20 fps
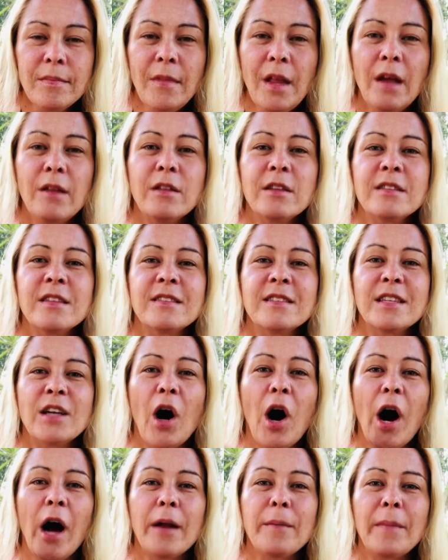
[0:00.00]
This is an
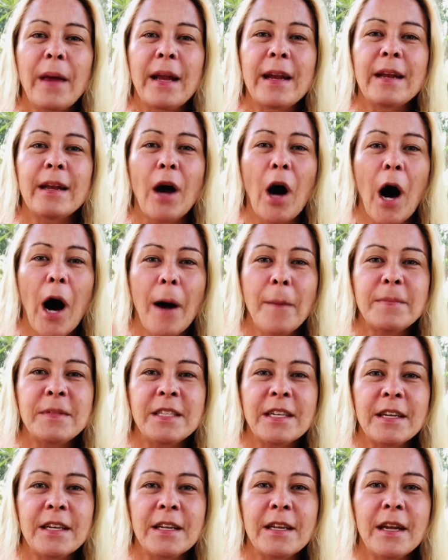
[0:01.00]
automated
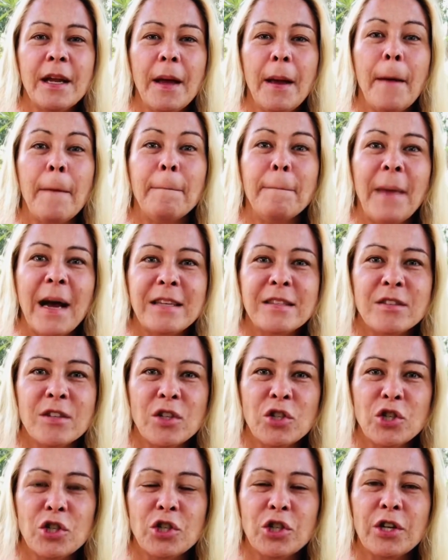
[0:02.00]
opt-in
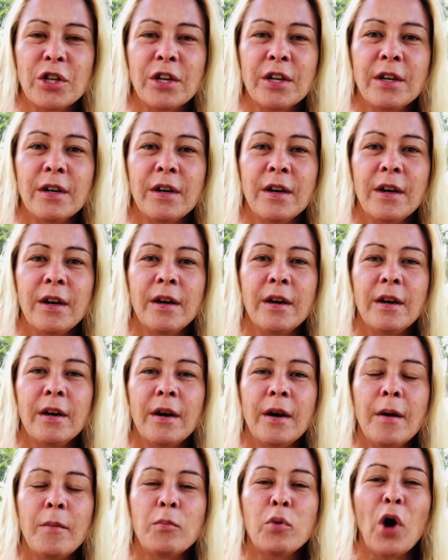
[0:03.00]
Messenger
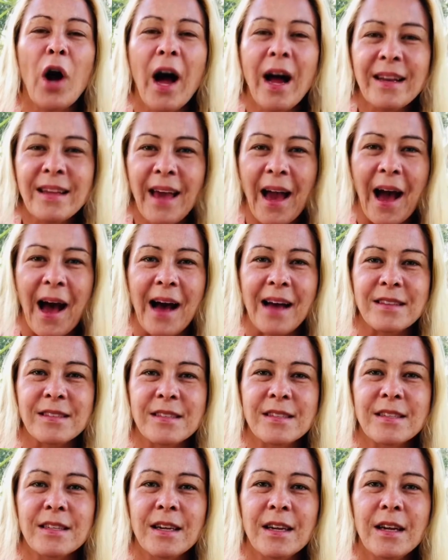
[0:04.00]

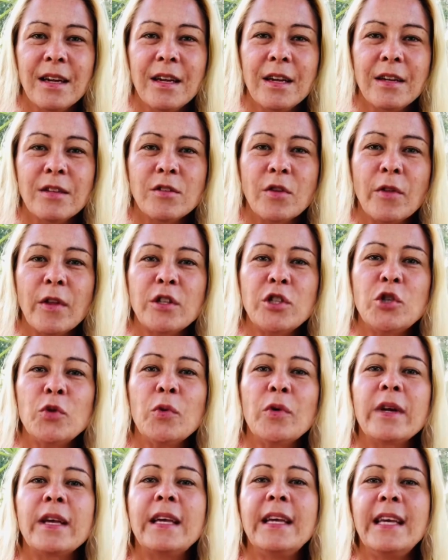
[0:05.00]
broadcast, so that you
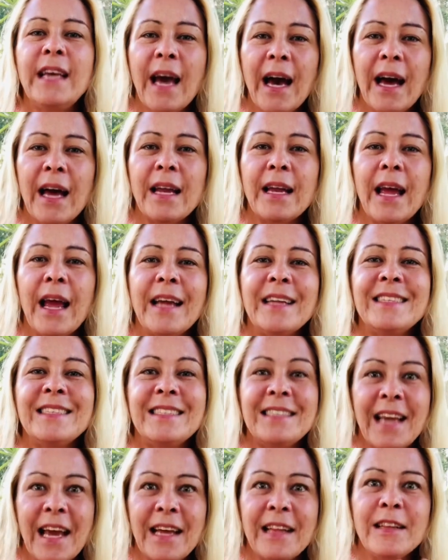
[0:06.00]
will get a
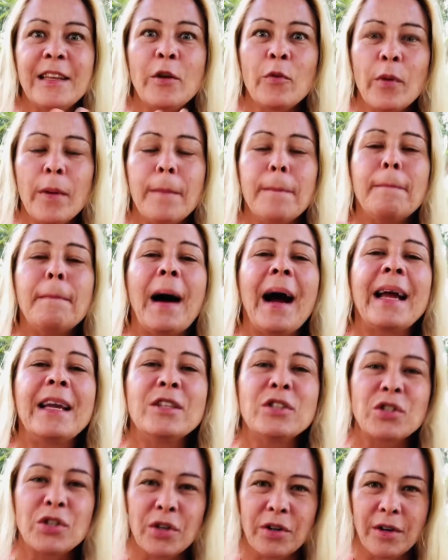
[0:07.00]
daily
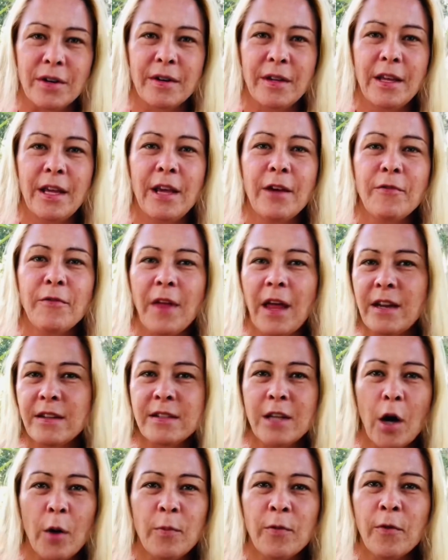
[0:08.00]
reminder if that
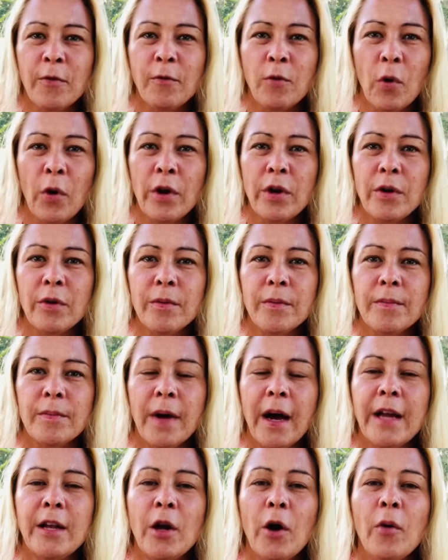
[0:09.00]
is helpful for you.
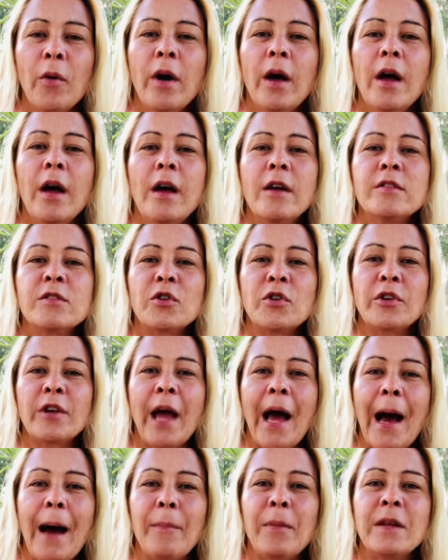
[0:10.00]
I know certain
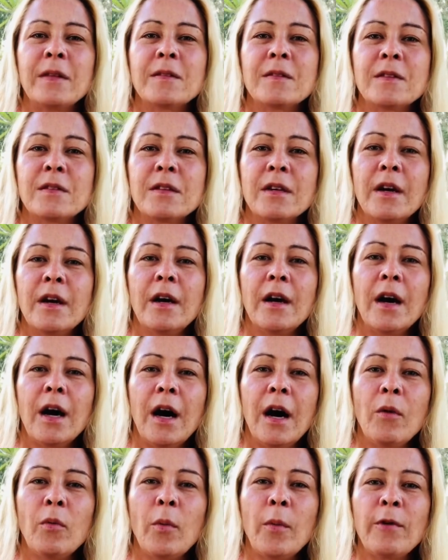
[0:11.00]
habits,
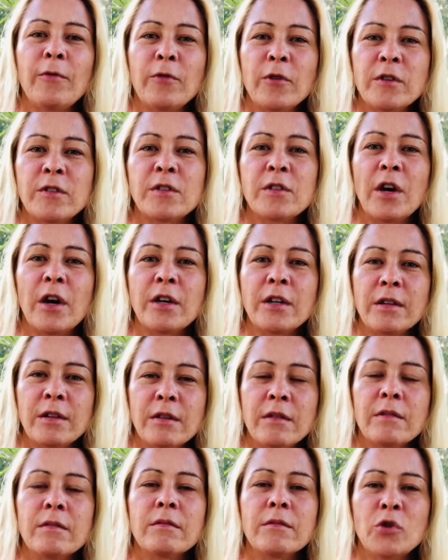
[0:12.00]
when we first start
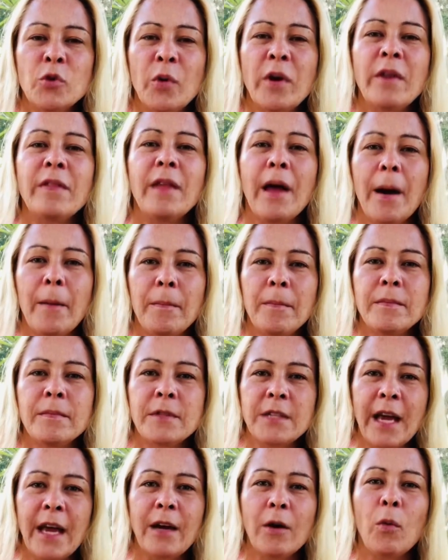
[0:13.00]
doing them,
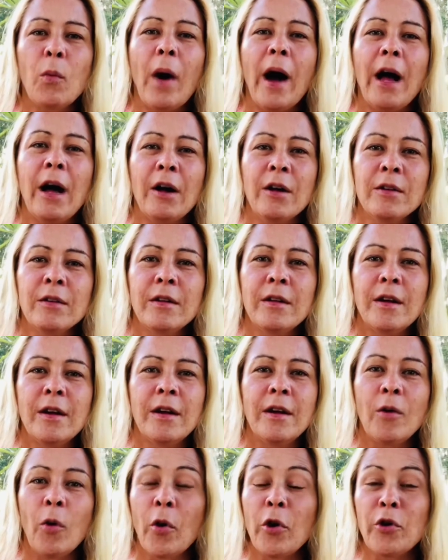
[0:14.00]
take a while
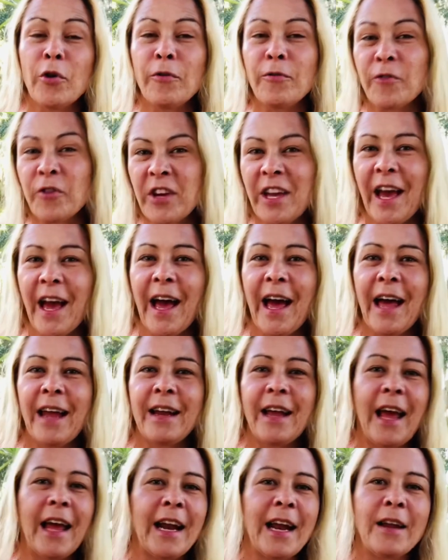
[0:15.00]
or you'll forget.
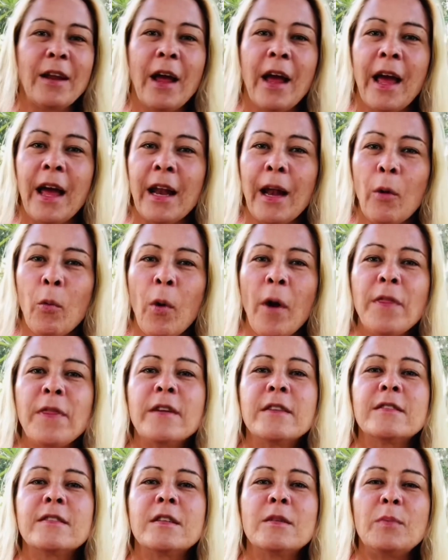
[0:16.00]
And I want
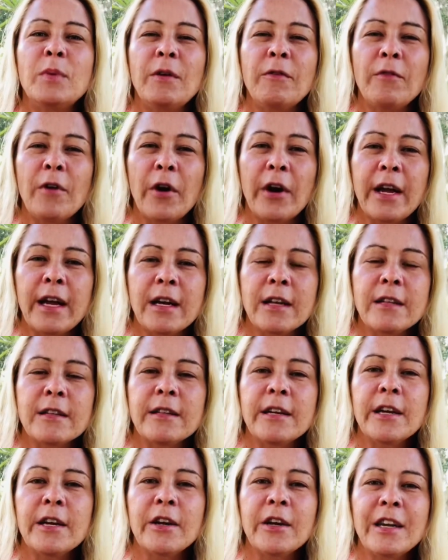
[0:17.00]
this to be very
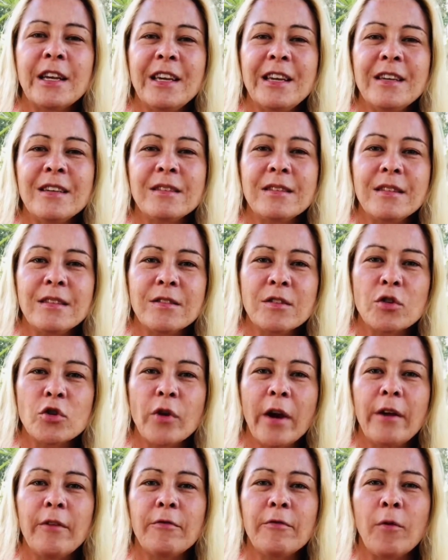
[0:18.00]
clear, easy,
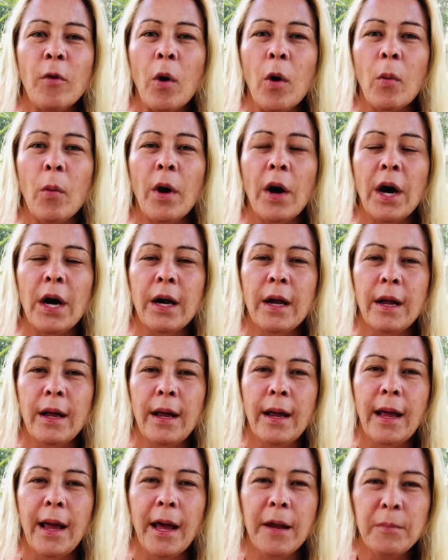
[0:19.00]
straightforward,
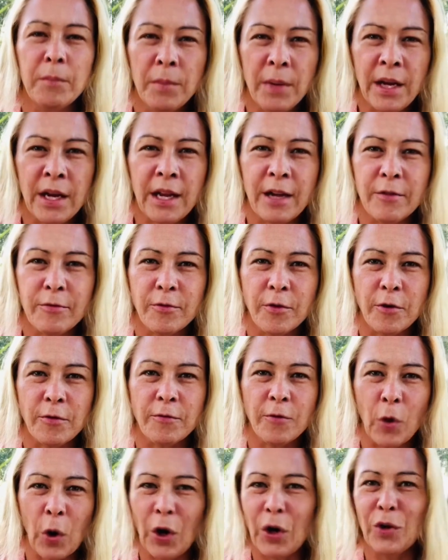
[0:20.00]
and meaningful
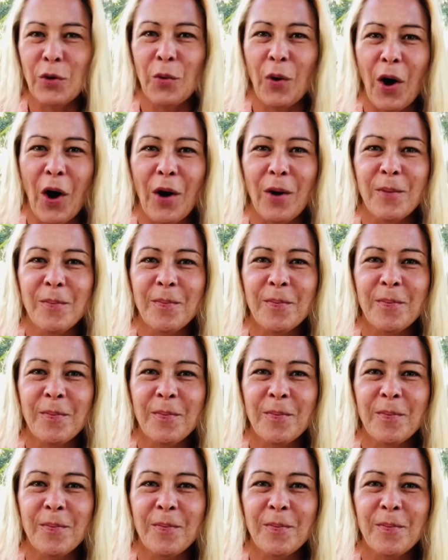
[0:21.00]
for you all.